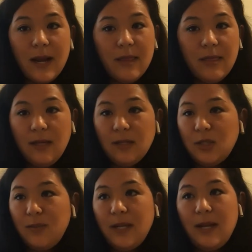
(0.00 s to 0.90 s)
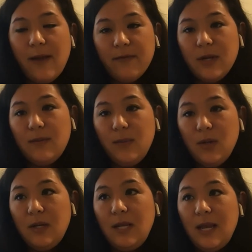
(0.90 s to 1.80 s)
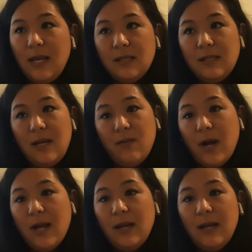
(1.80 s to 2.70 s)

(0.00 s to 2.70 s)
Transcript: I think it should be in every community and statewide.